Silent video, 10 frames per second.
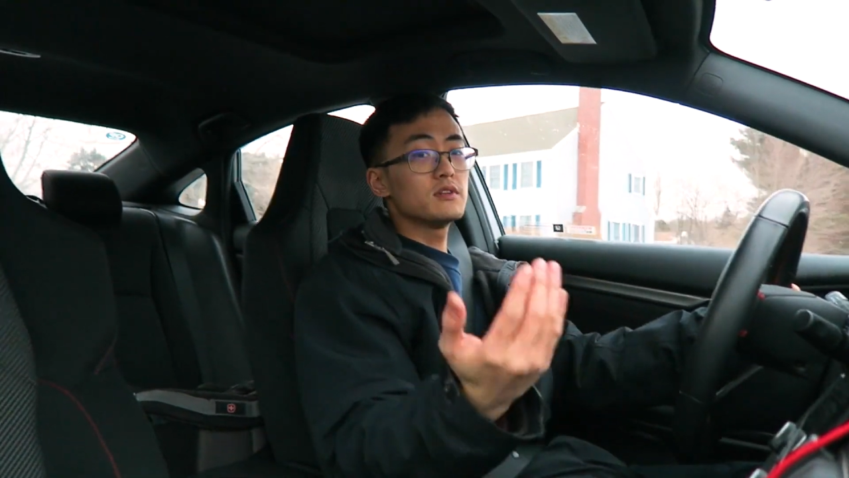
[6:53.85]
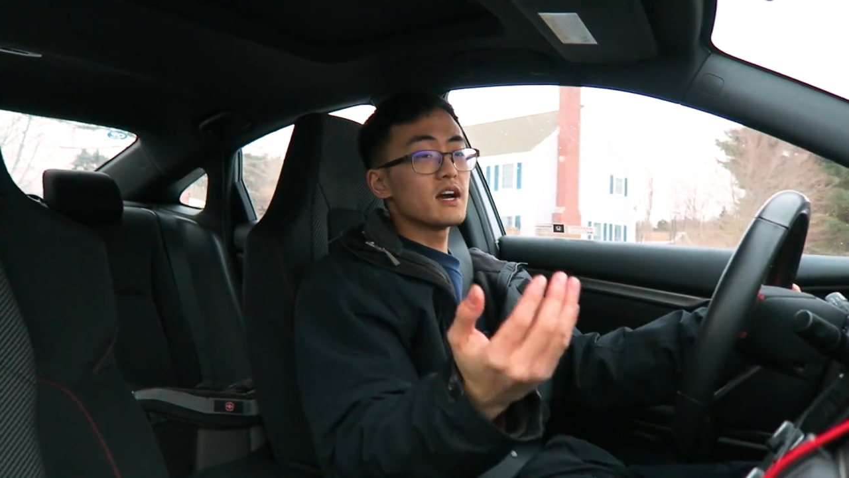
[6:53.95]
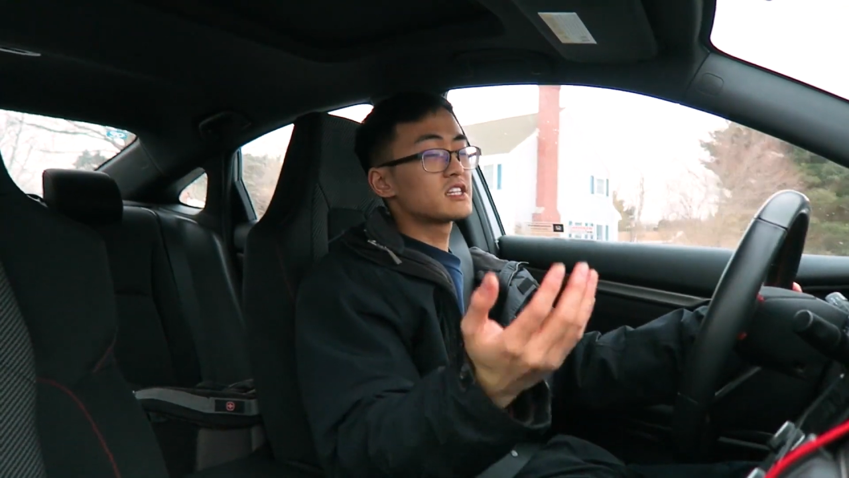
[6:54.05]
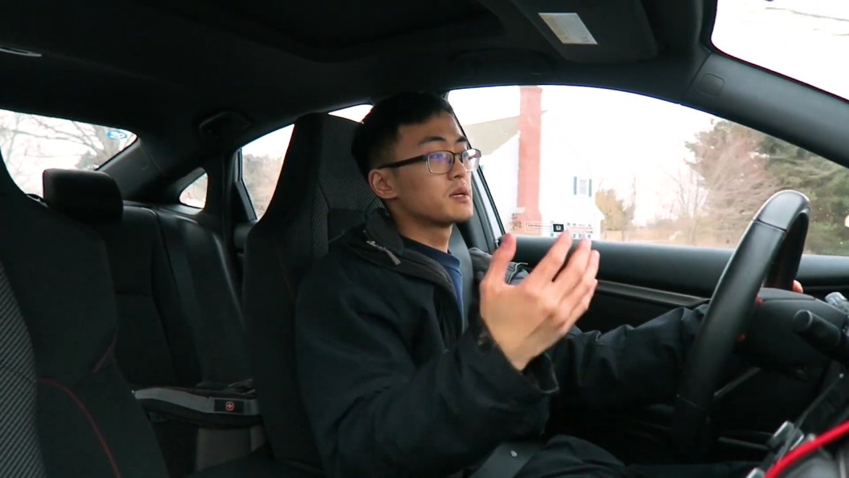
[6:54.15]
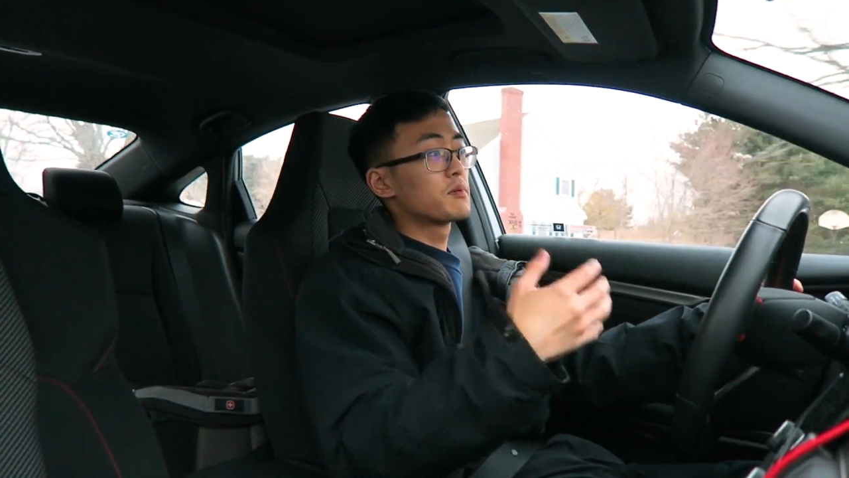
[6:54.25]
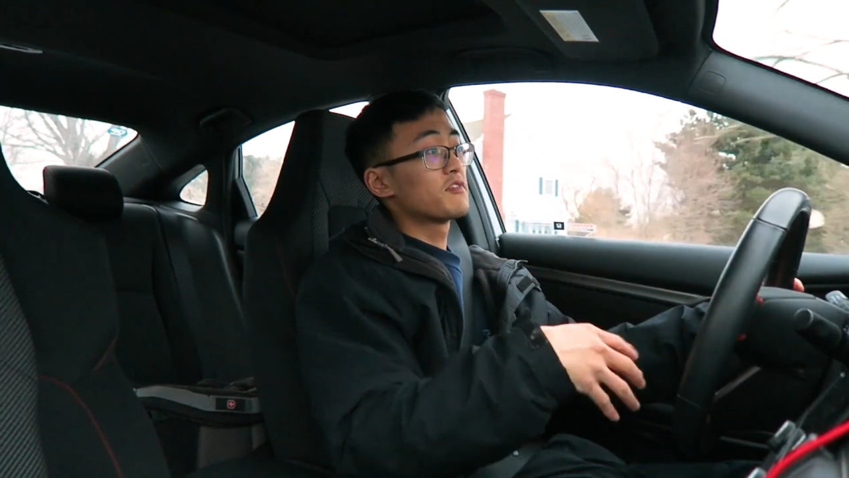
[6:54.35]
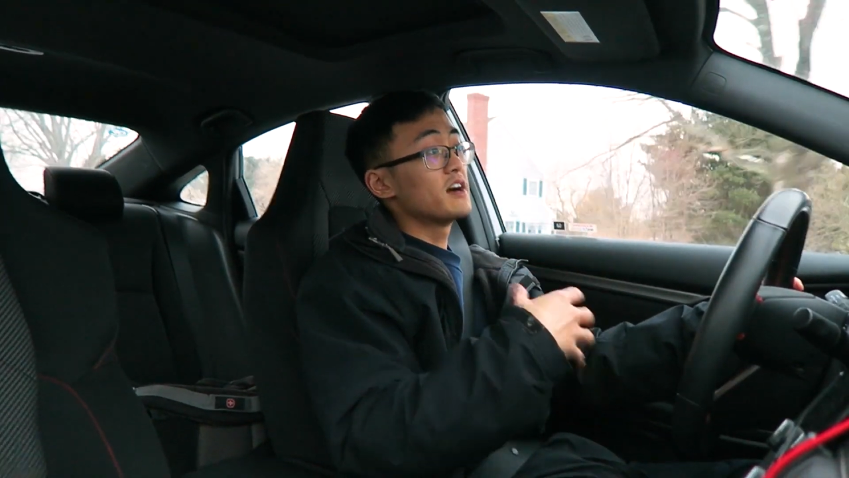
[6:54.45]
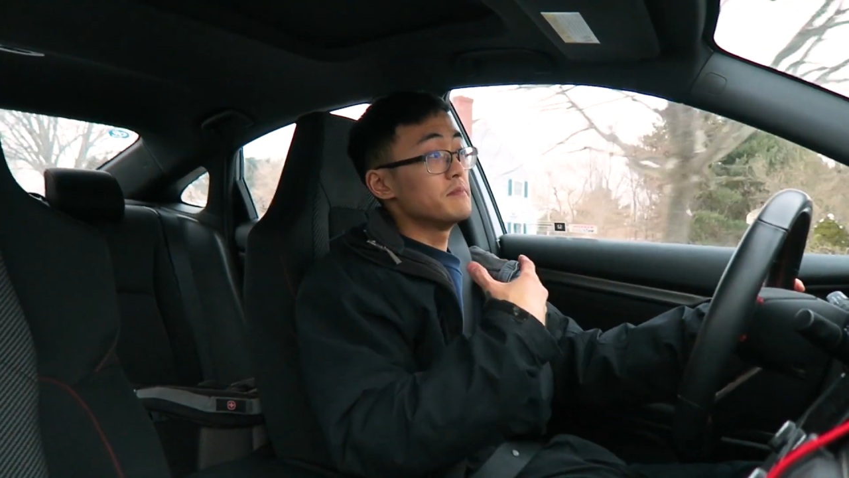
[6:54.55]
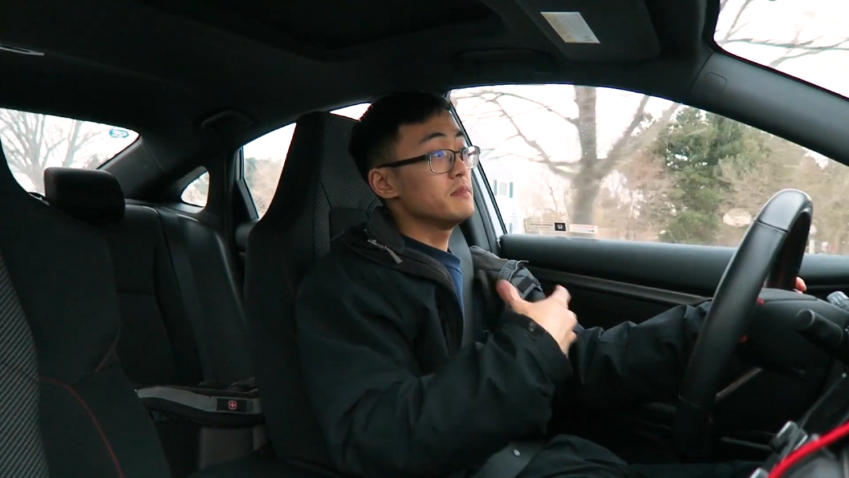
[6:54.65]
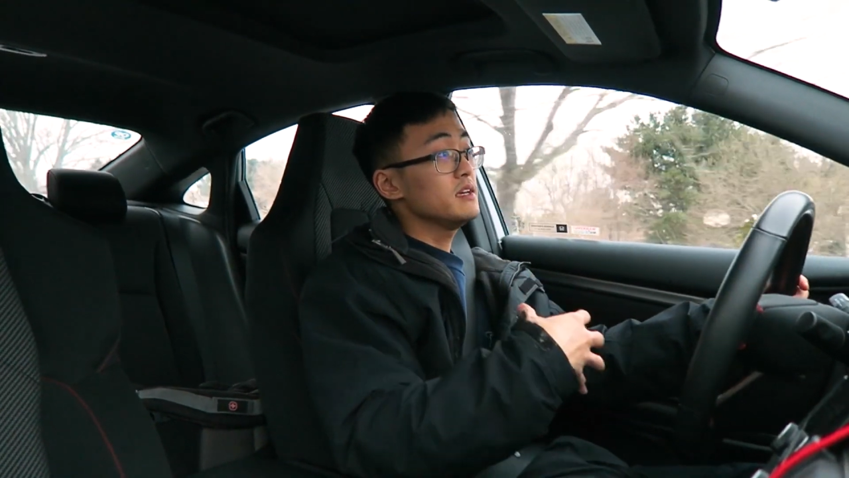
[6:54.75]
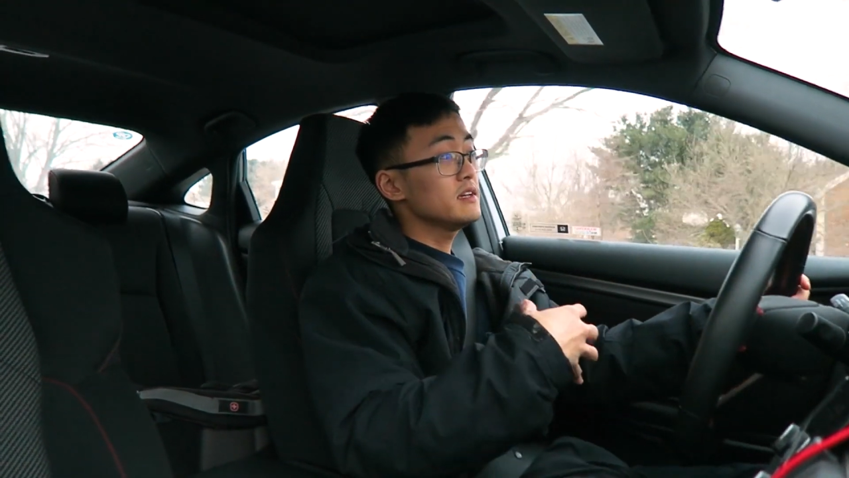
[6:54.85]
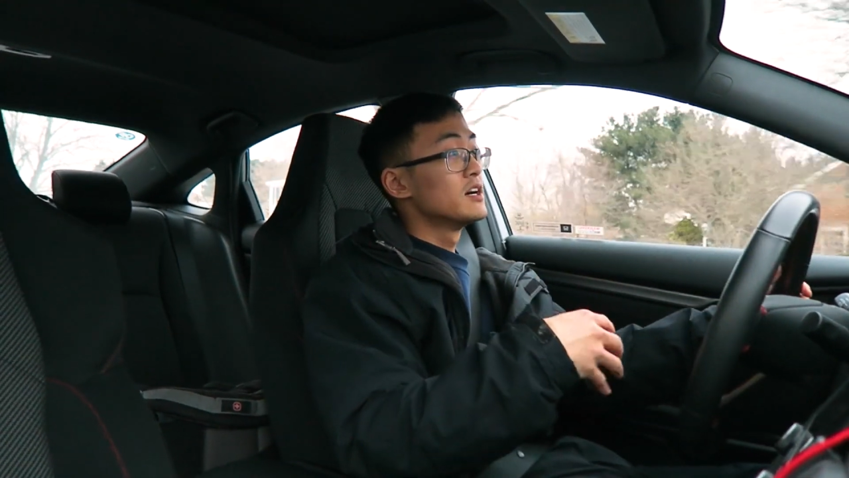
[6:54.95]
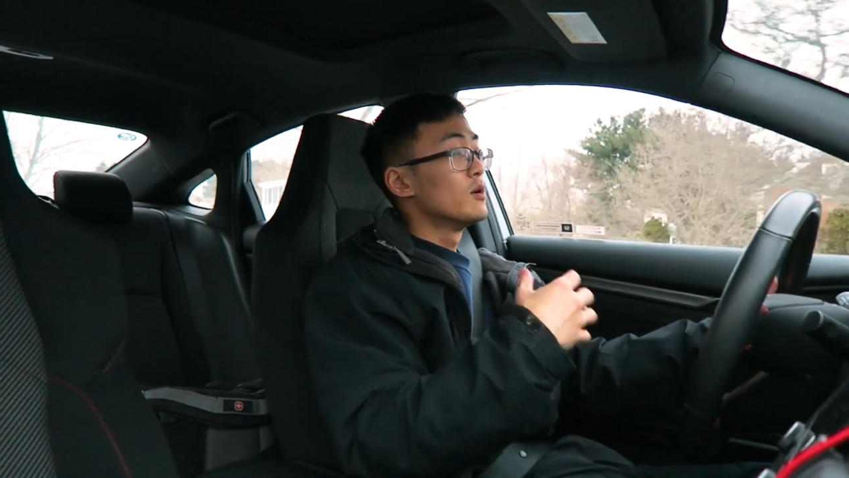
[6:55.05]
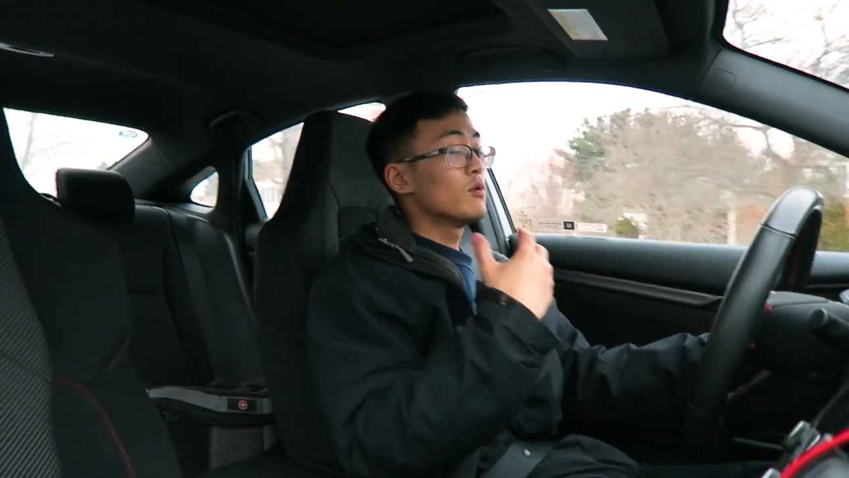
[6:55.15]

you guys can provide me